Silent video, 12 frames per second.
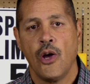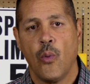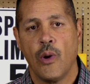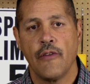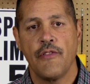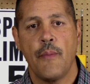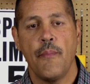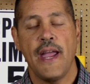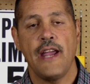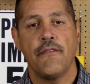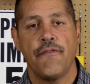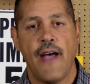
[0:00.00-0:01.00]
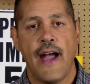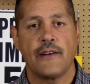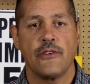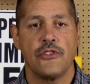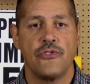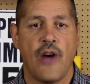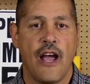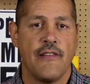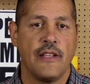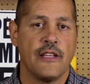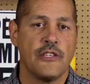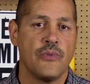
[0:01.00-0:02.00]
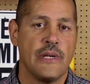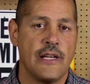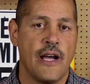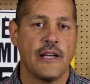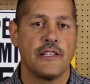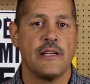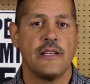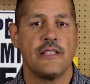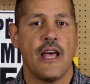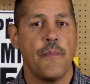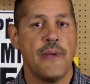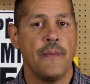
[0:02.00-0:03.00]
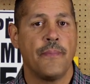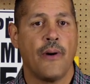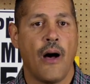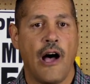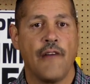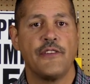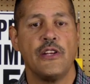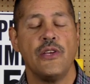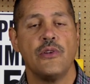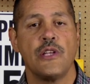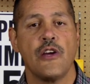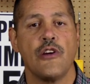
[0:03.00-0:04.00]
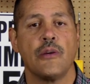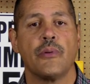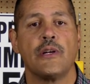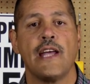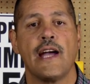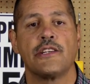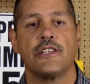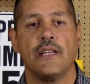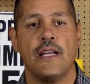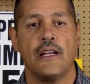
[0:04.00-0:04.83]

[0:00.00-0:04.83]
One of the main factors driving this reduction is that people often use hearing protection